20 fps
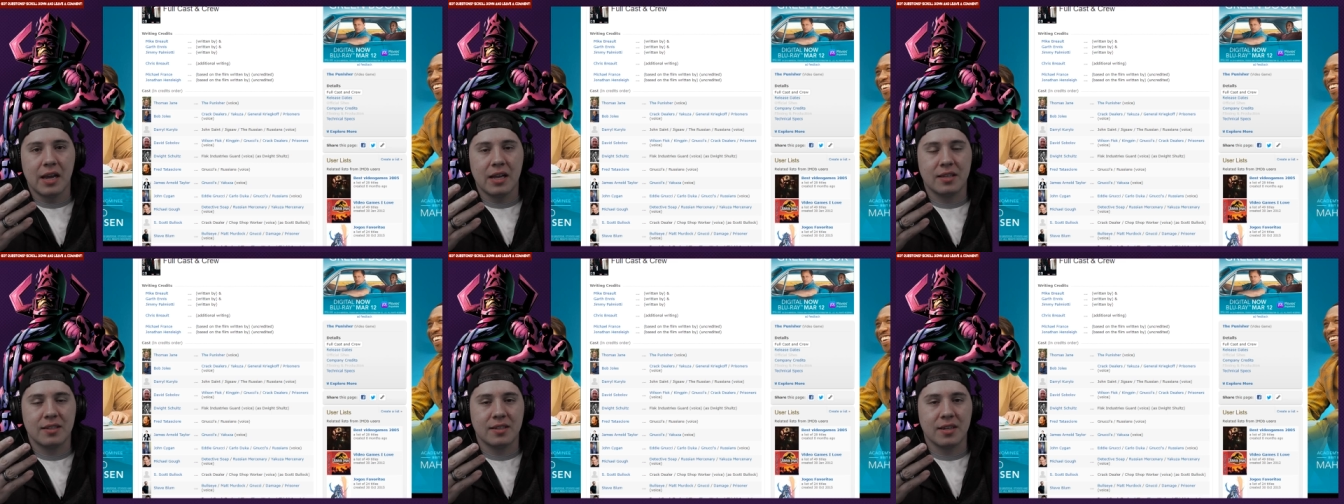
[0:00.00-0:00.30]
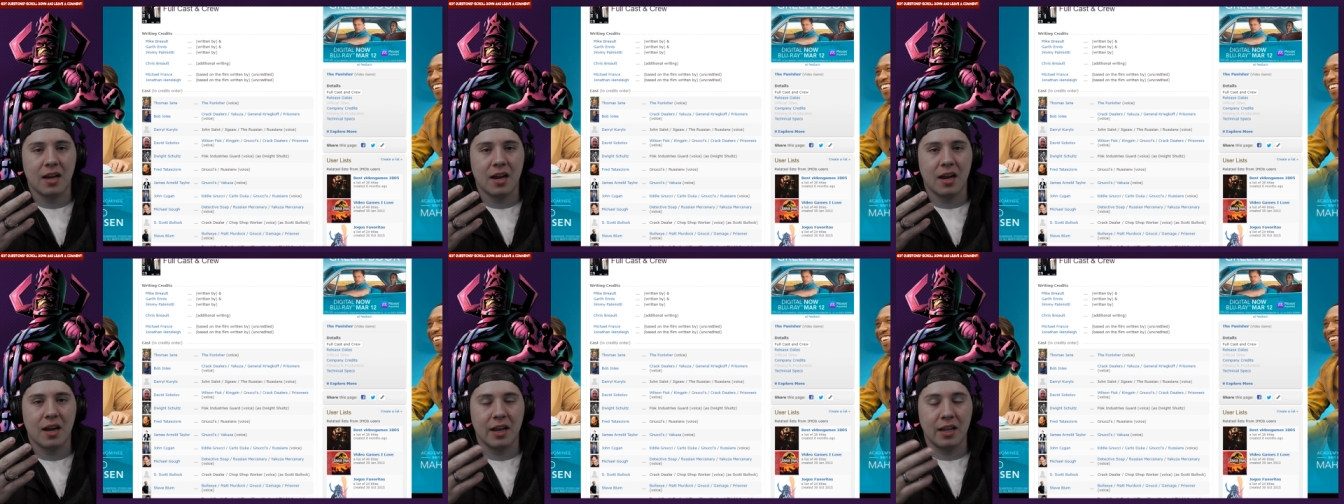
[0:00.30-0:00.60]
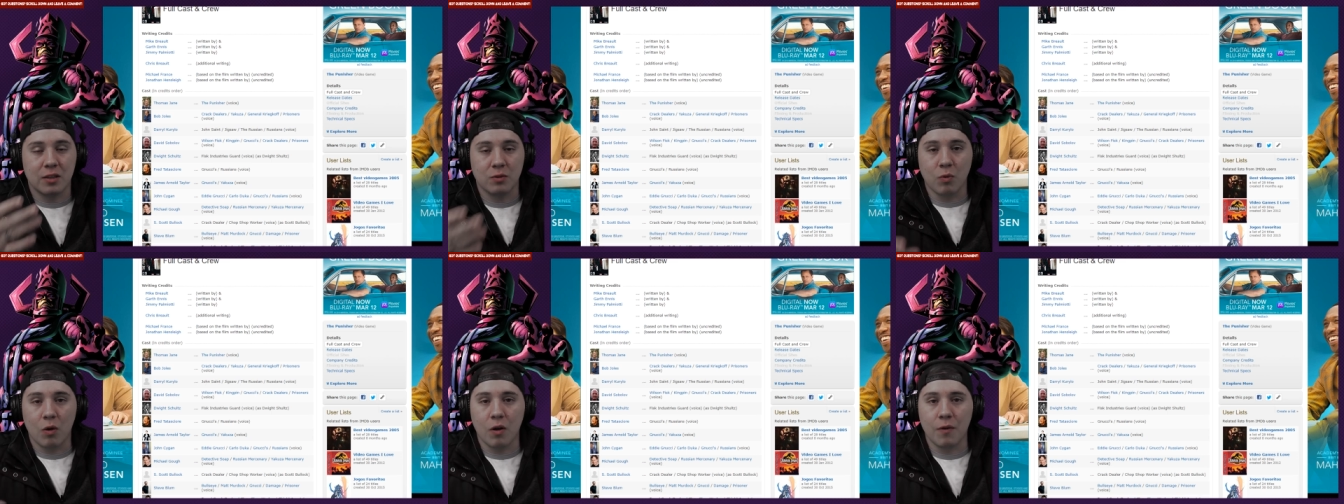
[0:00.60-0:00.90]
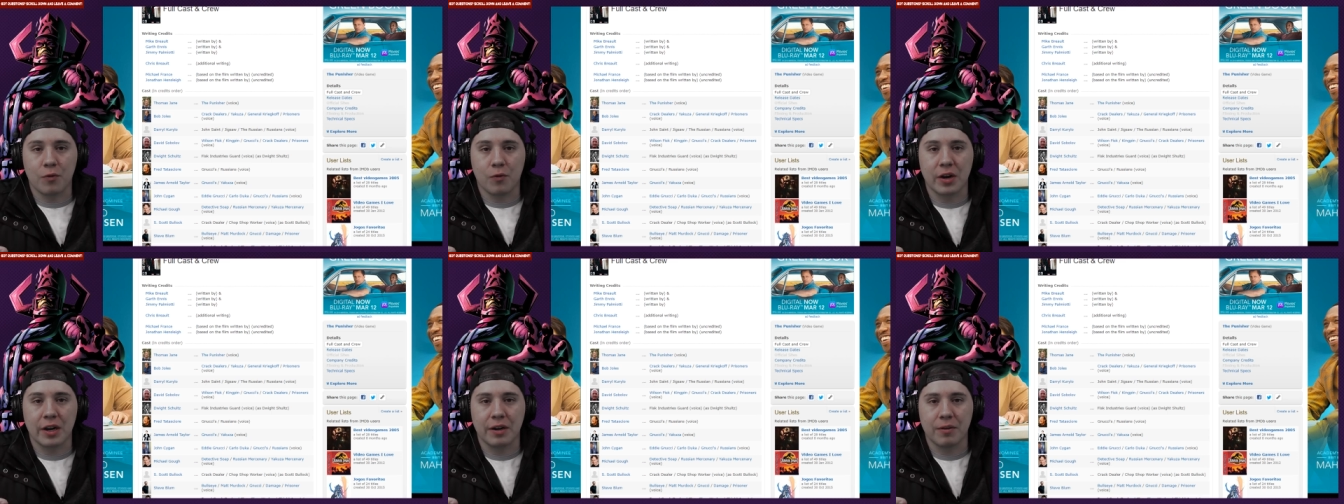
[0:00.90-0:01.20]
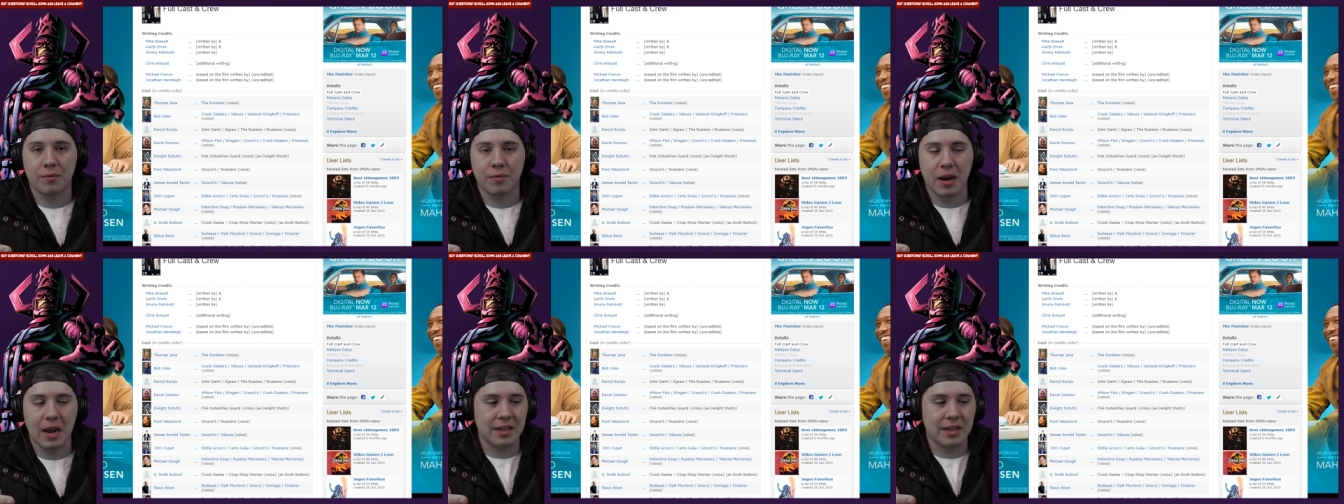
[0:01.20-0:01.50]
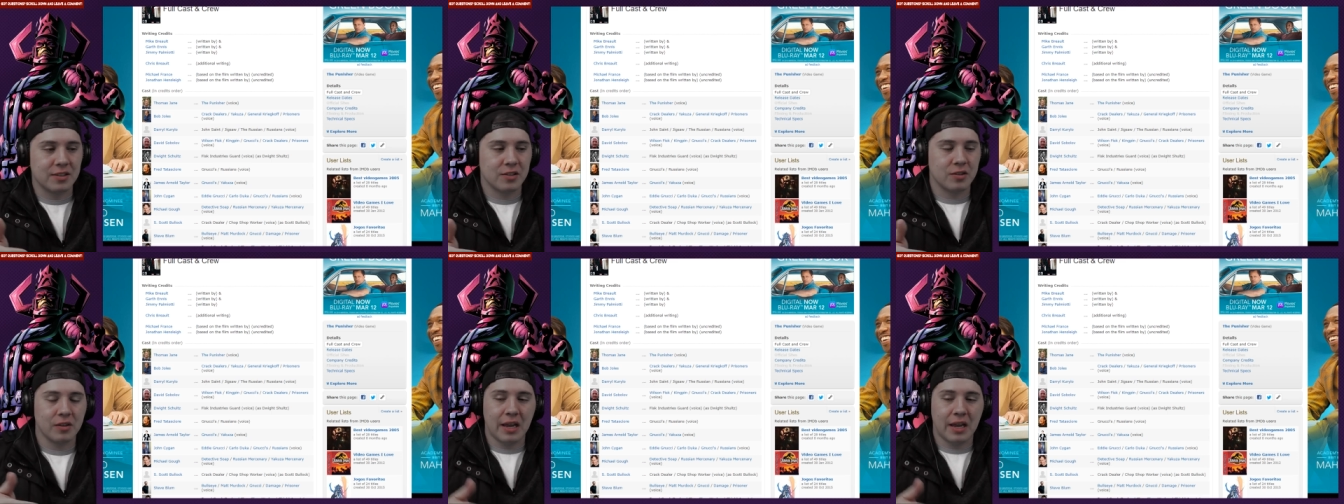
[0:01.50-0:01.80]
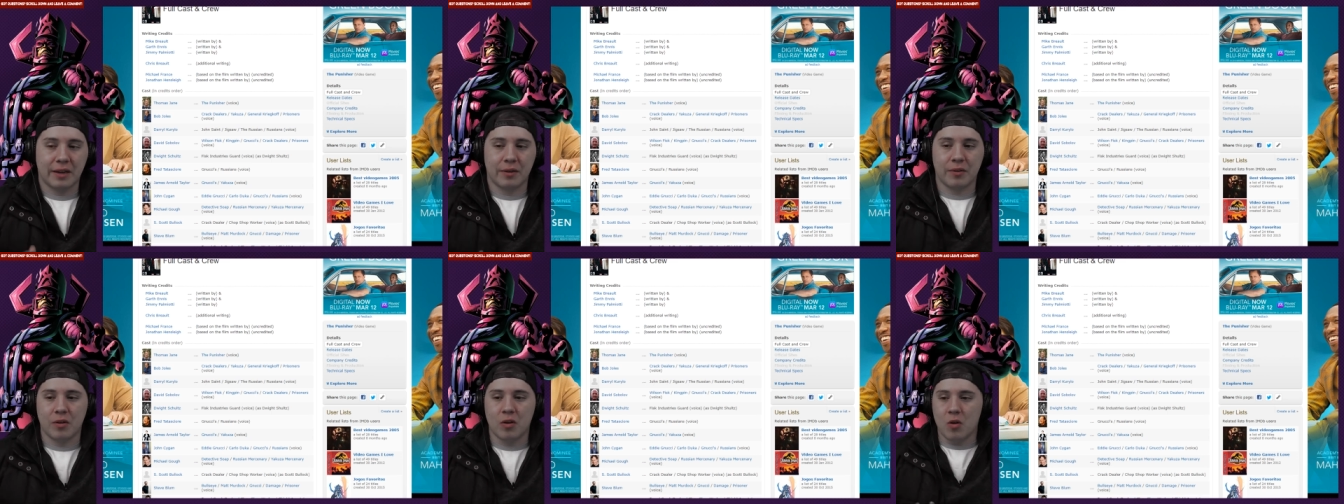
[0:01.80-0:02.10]
It's uh, it's Wolverine, right? And
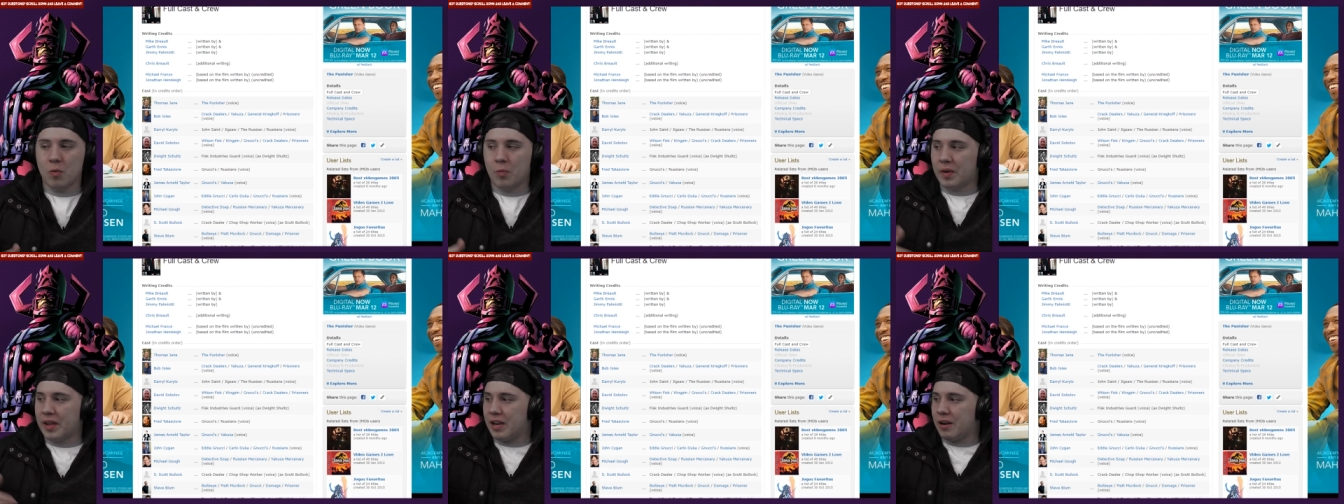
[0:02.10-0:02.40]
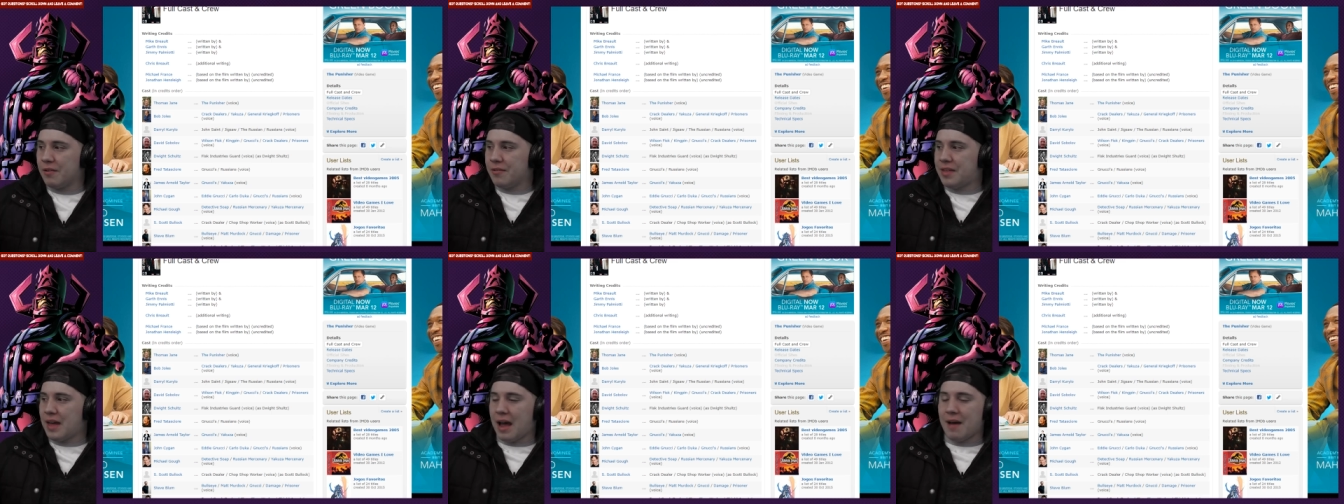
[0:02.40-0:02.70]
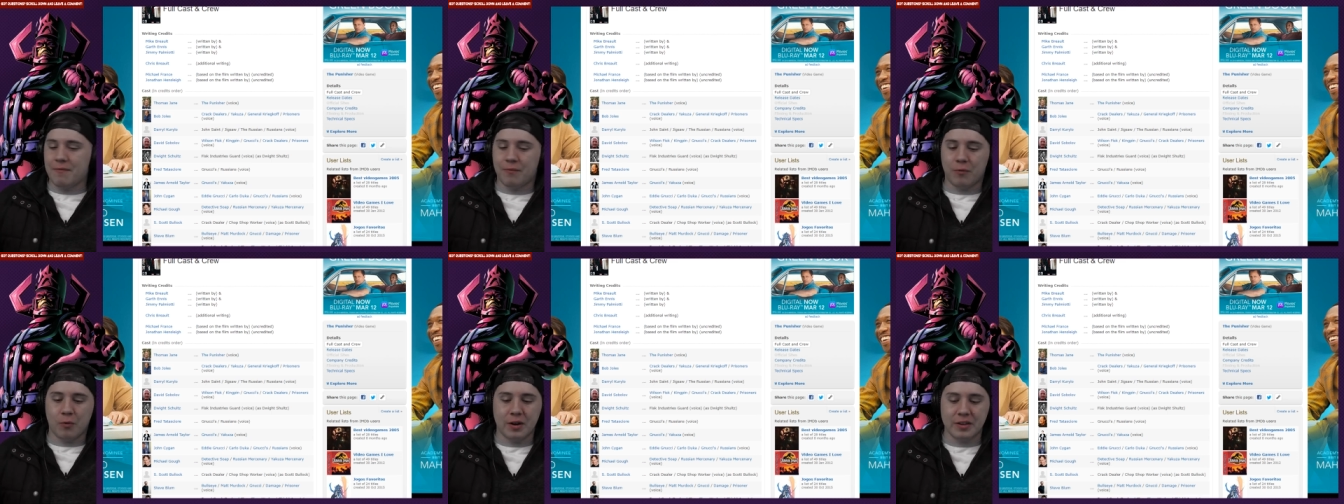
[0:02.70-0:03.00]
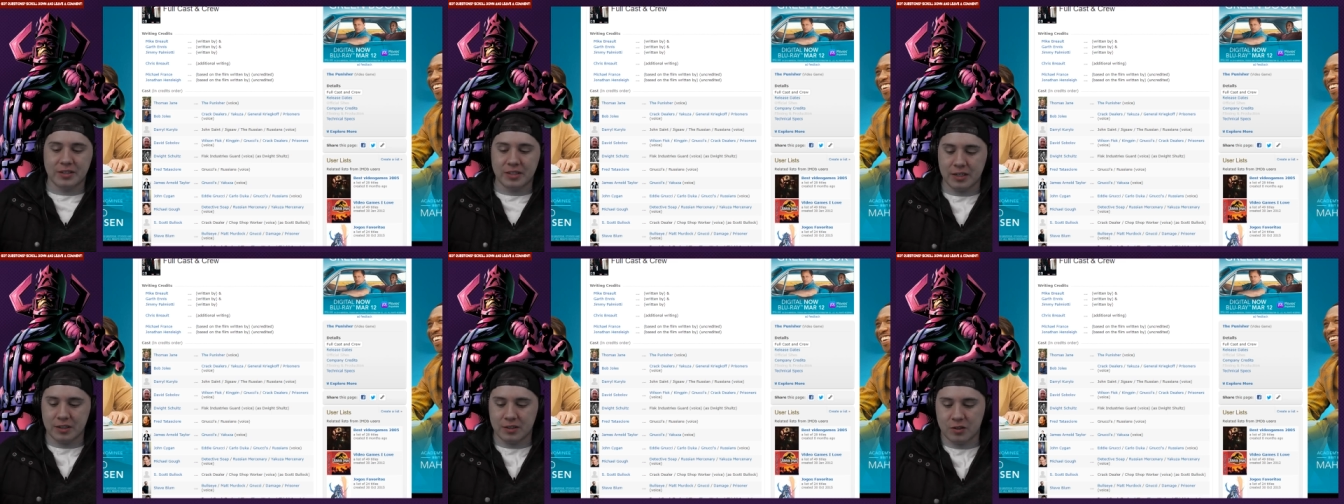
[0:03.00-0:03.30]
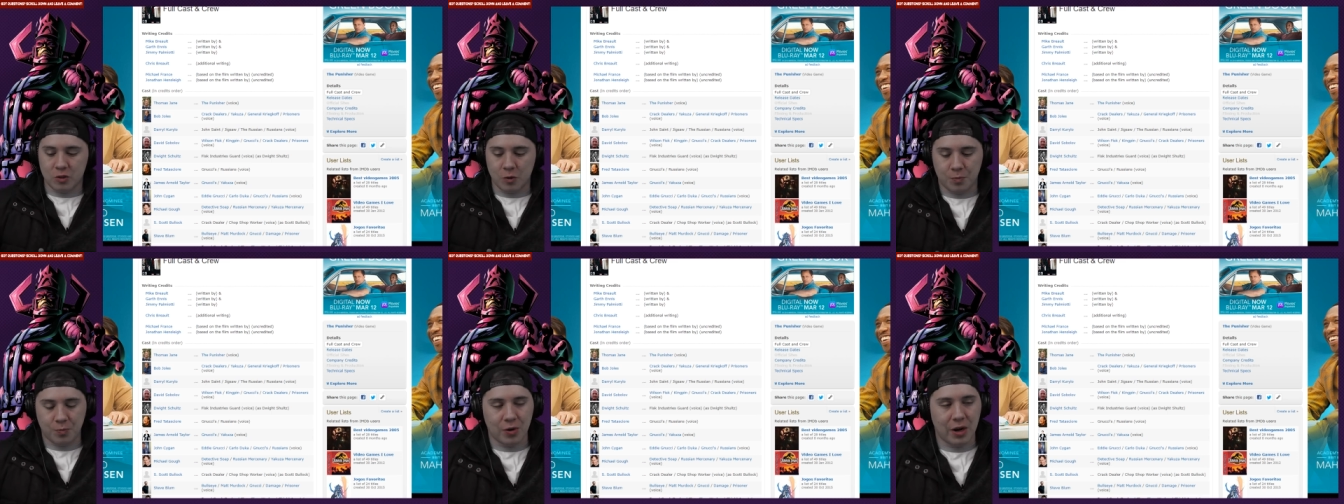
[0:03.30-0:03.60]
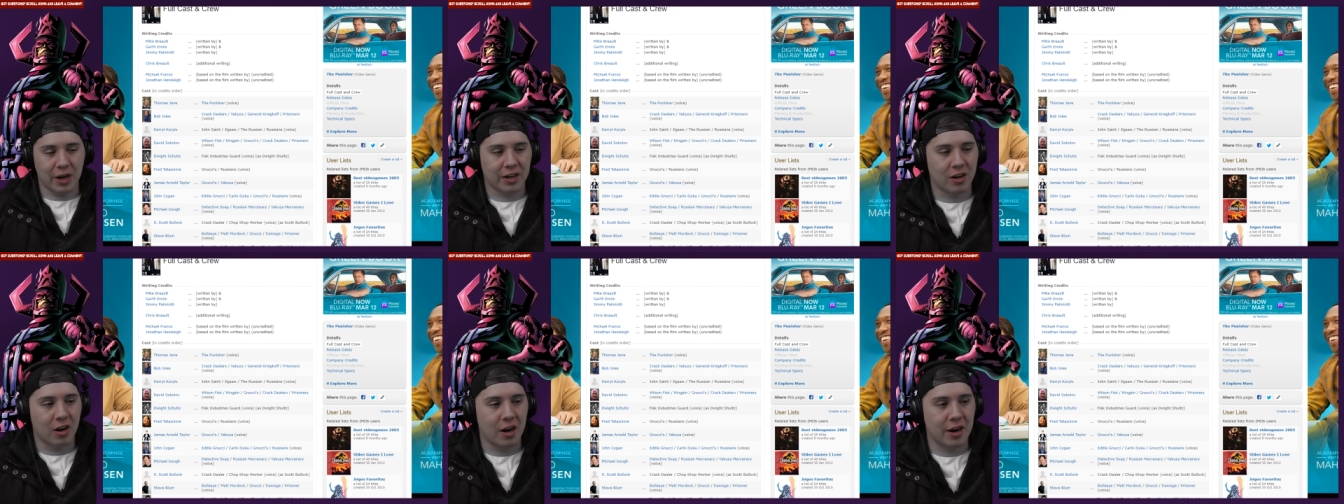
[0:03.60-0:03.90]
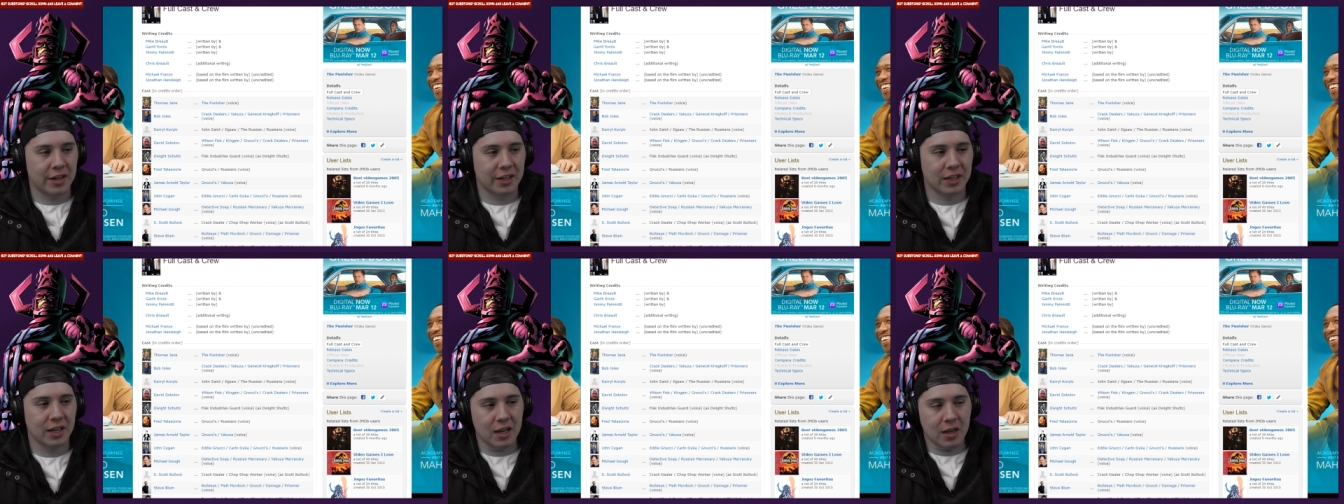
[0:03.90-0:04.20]
so like we hear that voice, and it's super
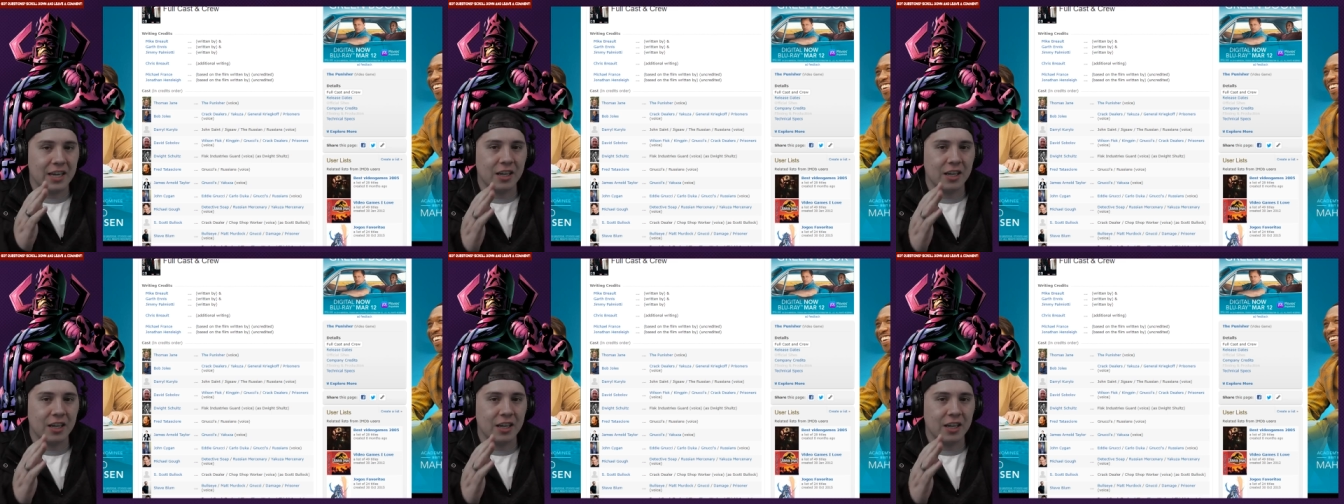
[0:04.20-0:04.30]
iconic.